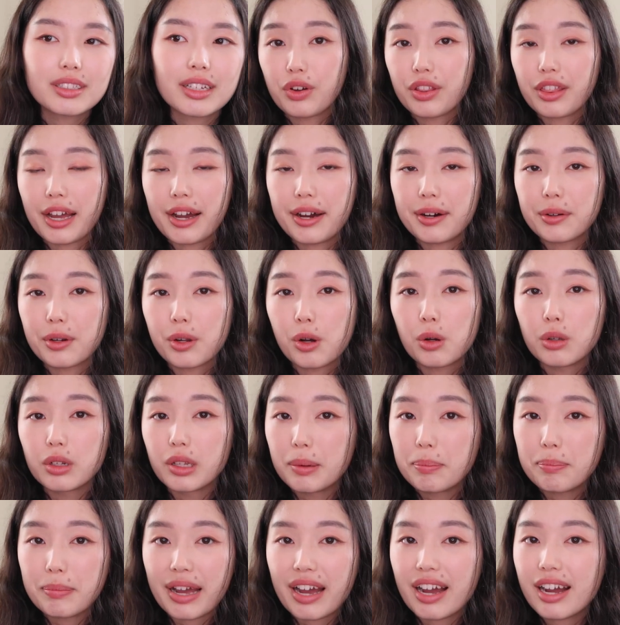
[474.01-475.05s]
without
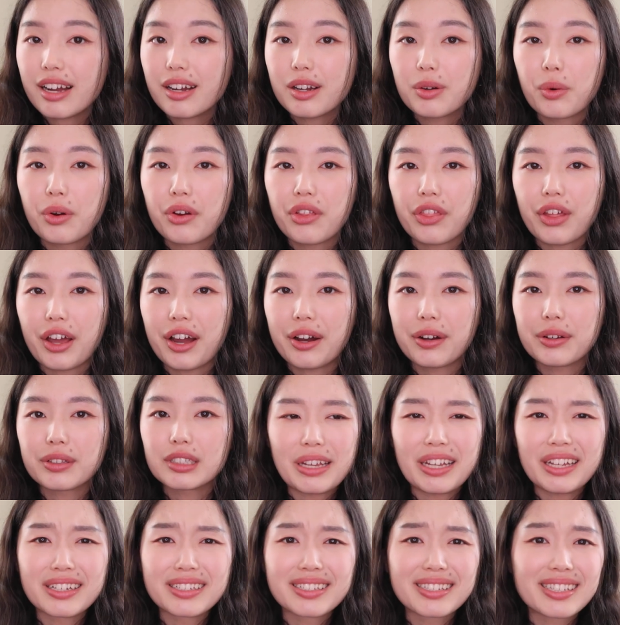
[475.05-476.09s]
holding back, without
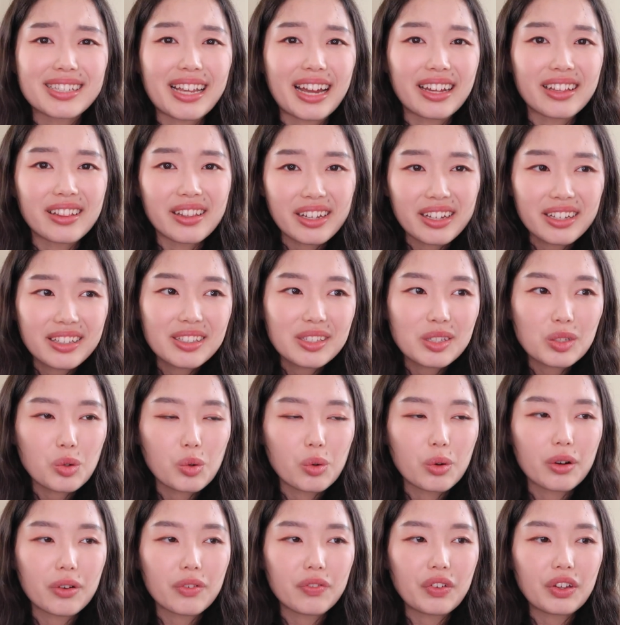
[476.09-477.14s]
being silent
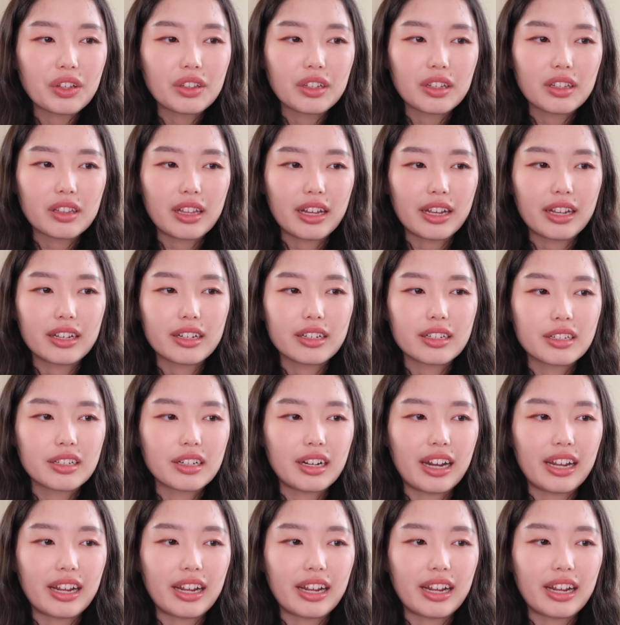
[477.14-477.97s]
or feeling like